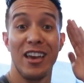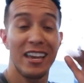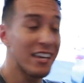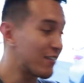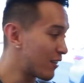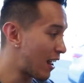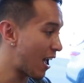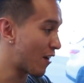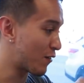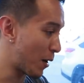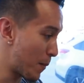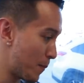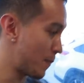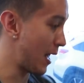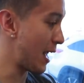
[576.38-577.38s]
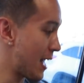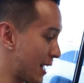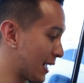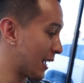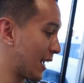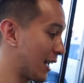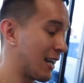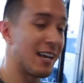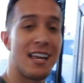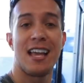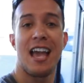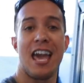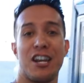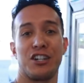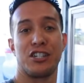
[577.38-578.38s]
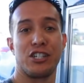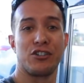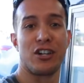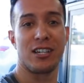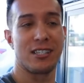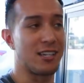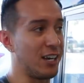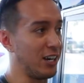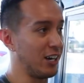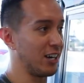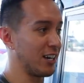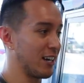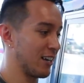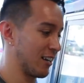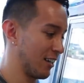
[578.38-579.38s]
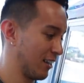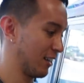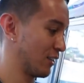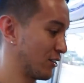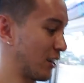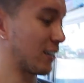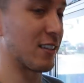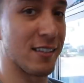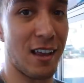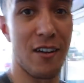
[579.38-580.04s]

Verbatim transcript: they even have a Bang energy drinks here. Check this